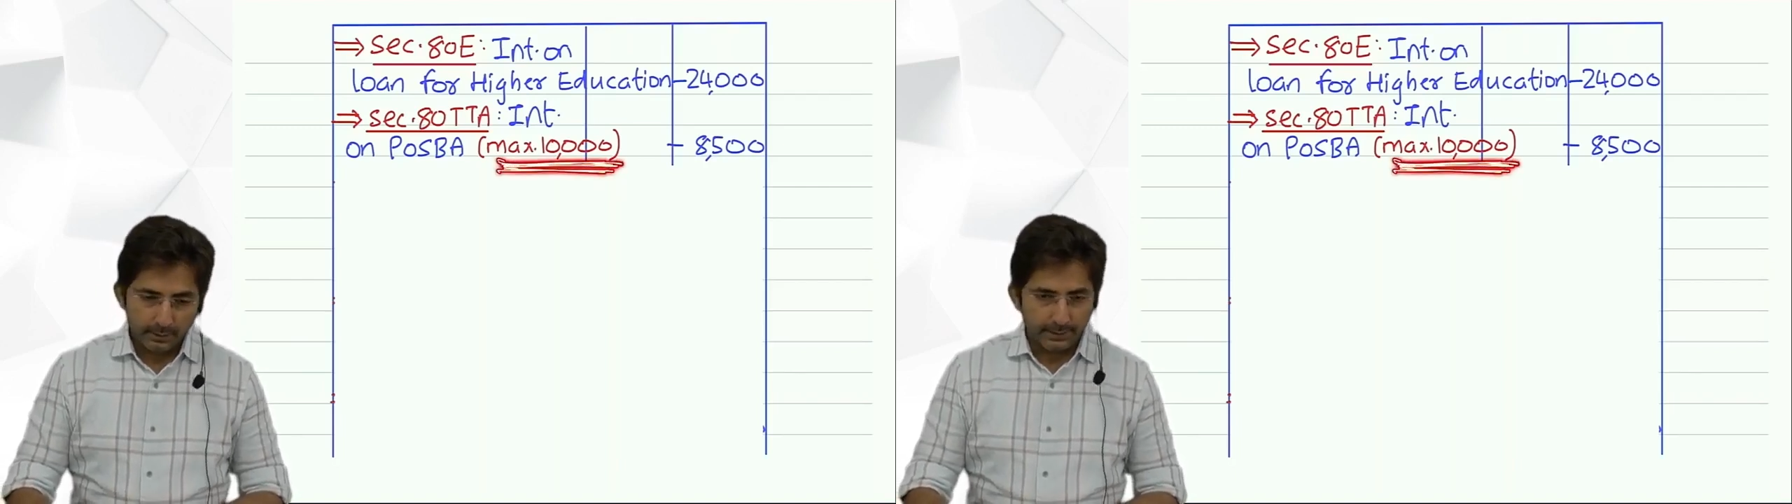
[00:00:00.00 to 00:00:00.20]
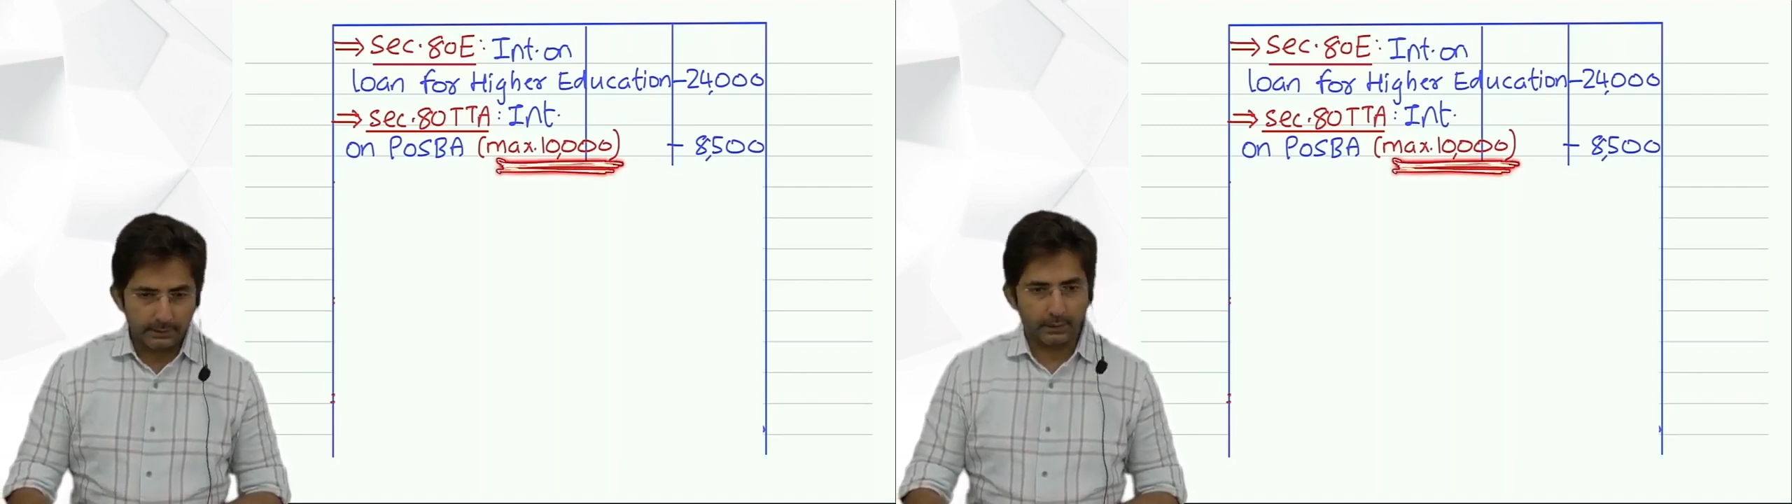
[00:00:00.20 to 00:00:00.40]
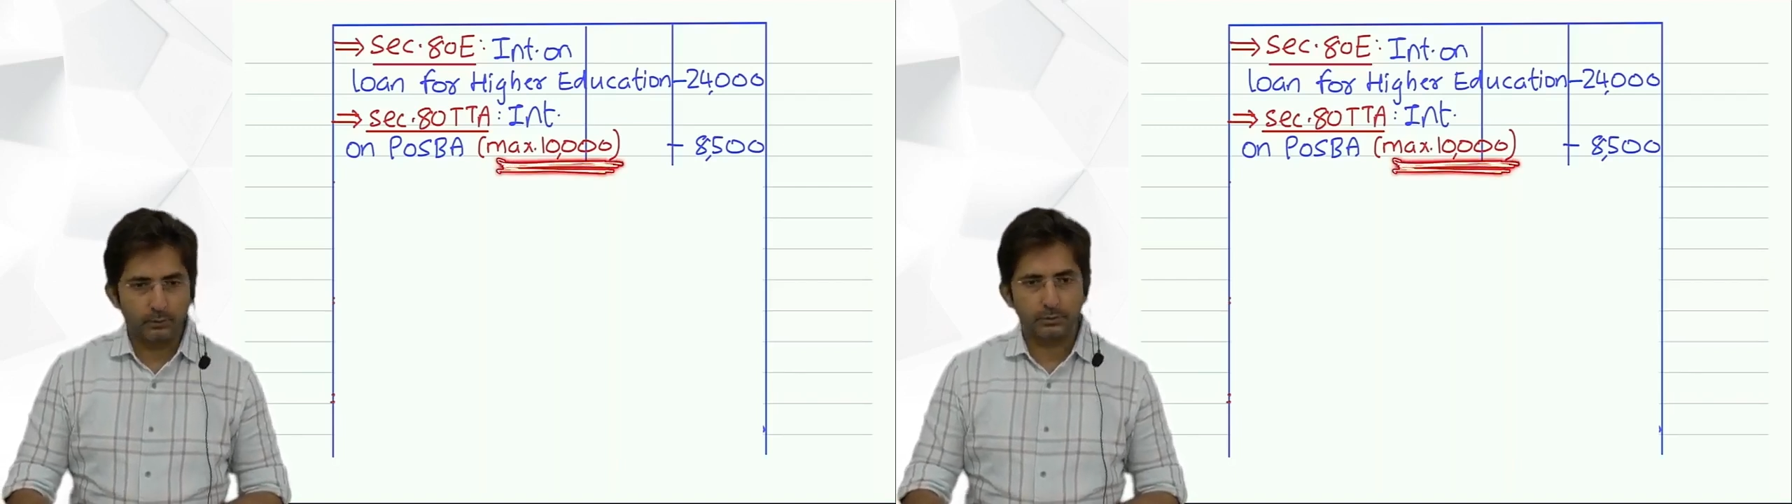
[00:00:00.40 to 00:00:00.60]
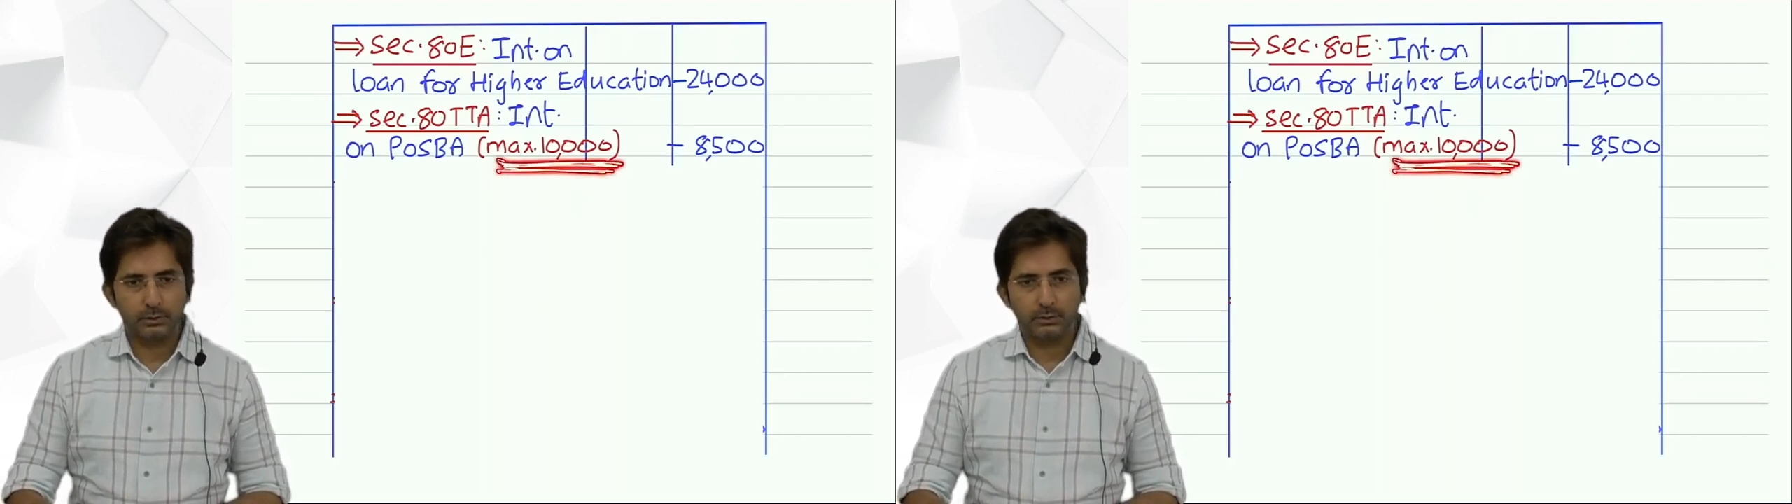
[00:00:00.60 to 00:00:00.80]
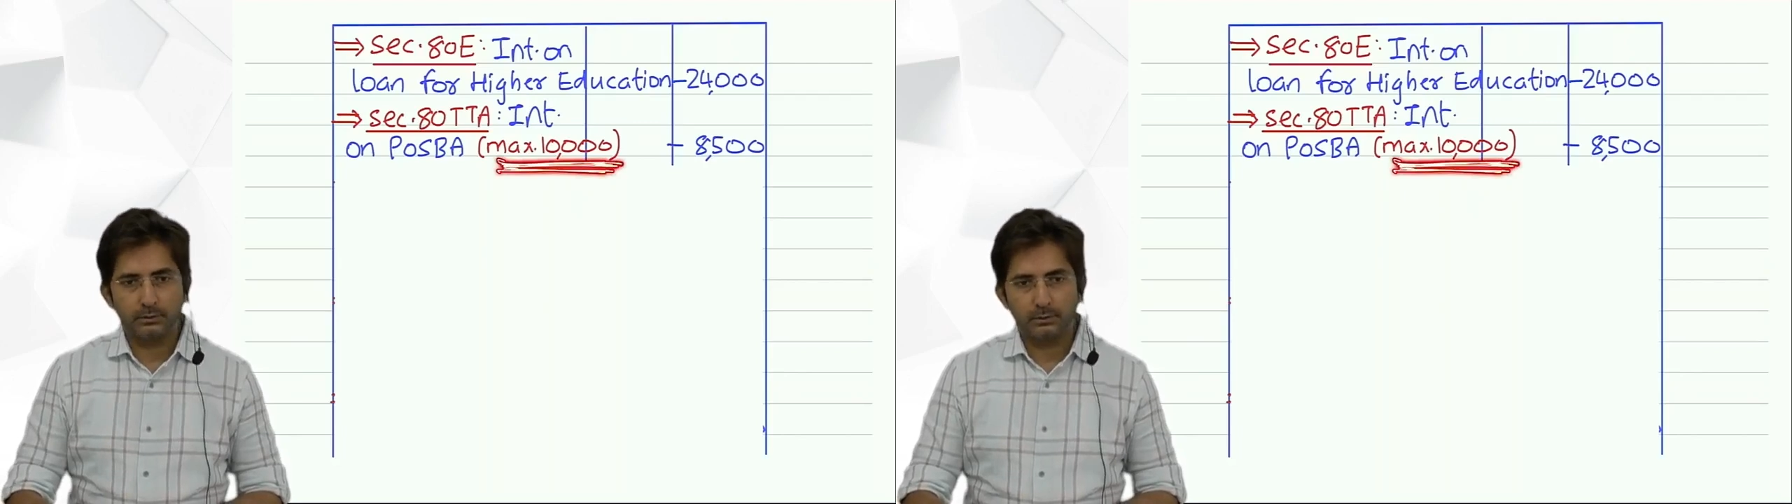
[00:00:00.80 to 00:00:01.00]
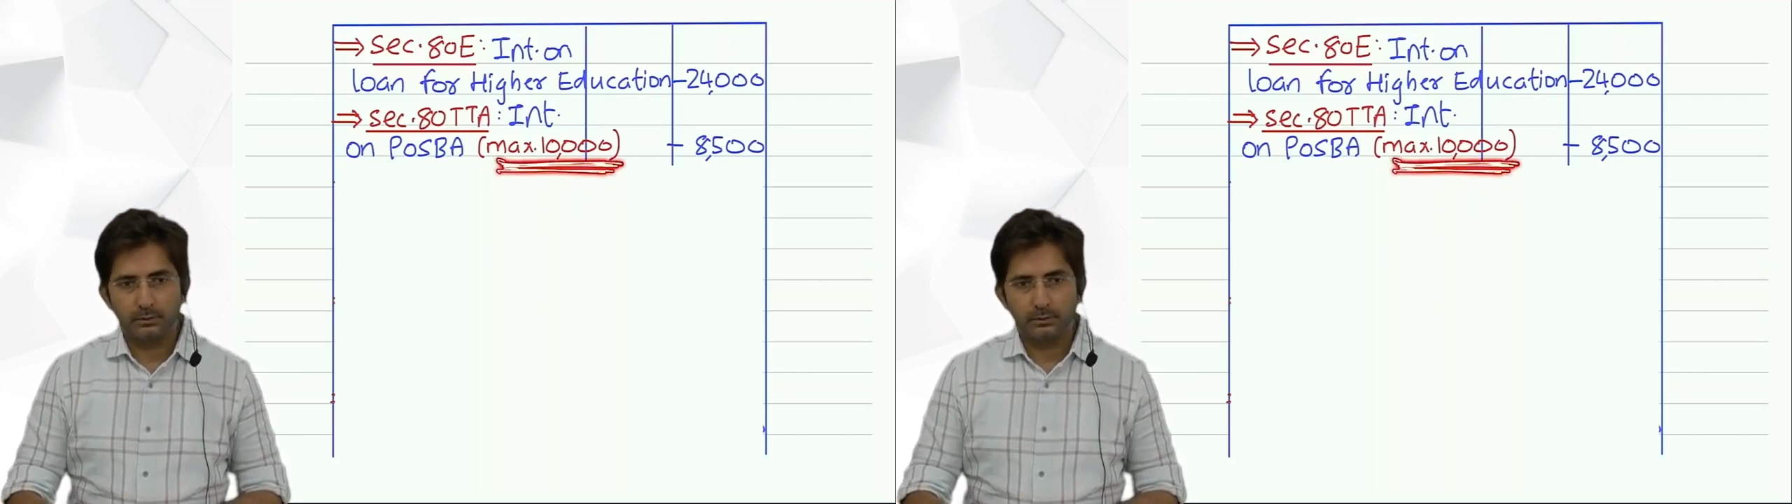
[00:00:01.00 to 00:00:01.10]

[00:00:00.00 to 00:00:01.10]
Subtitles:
10,000.